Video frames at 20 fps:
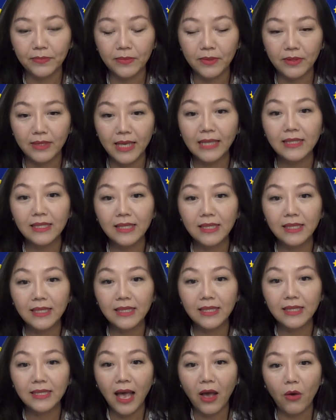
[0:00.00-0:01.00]
That's
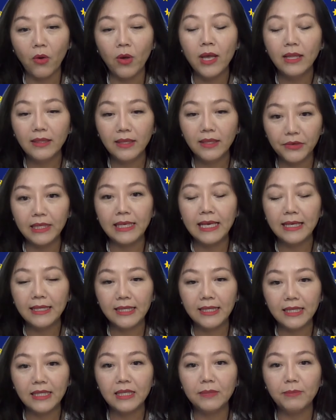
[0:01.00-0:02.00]
how literally
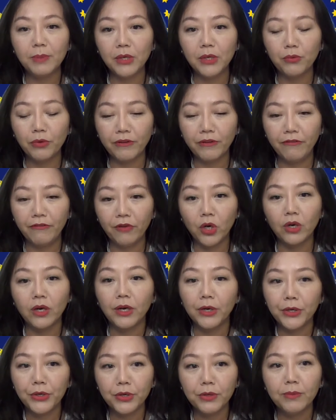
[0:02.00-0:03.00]
CCP refer
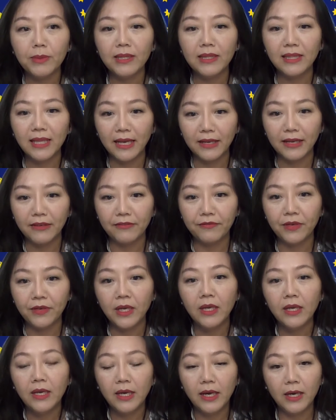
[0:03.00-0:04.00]
a human life
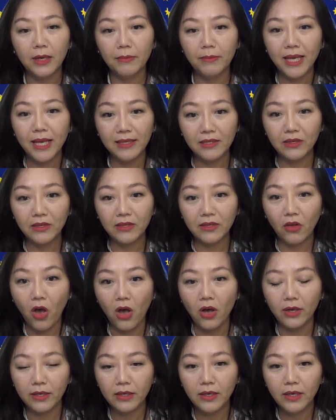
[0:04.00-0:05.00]
as a
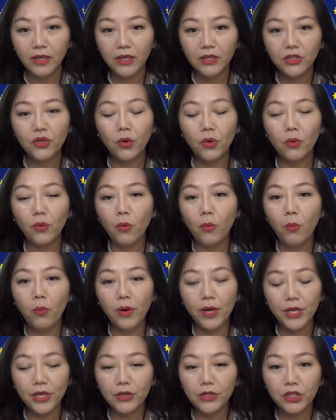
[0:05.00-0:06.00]
cog. So
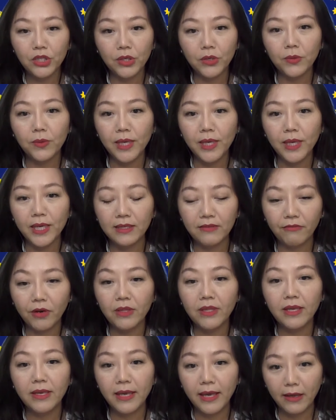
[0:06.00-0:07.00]
what you do is from
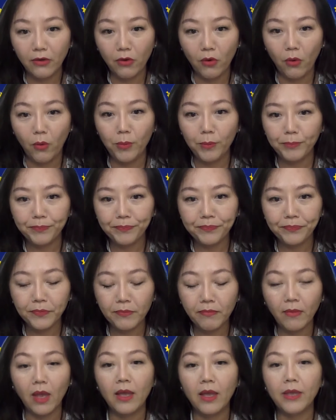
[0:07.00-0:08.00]
the get-go,
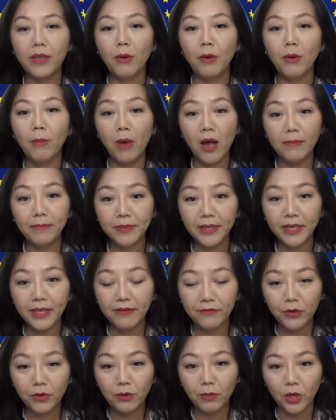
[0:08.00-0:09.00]
your mom give
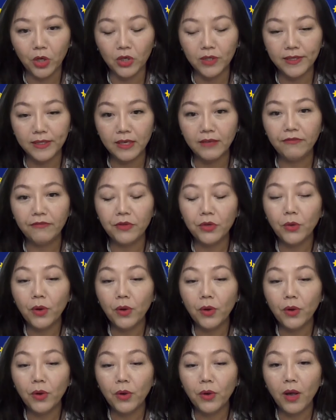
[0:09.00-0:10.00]
you a birth. If you are
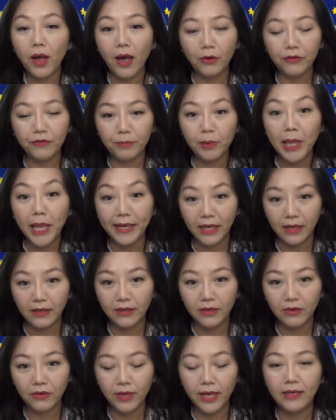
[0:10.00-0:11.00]
out of planning,
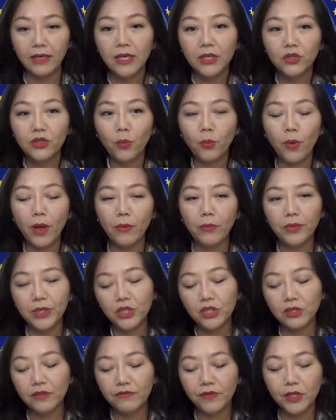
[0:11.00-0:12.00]
okay, so we
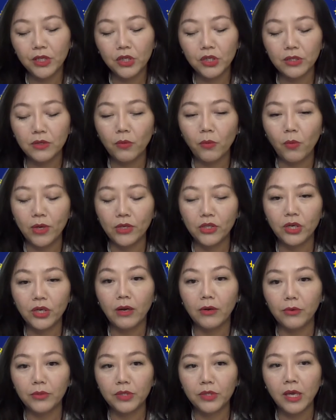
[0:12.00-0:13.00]
just finished the
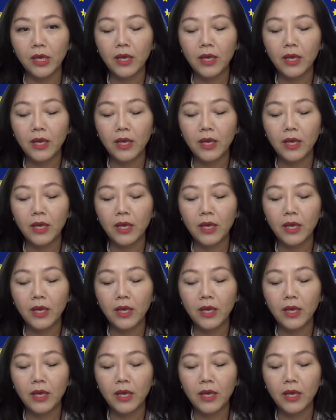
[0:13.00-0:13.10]
one-child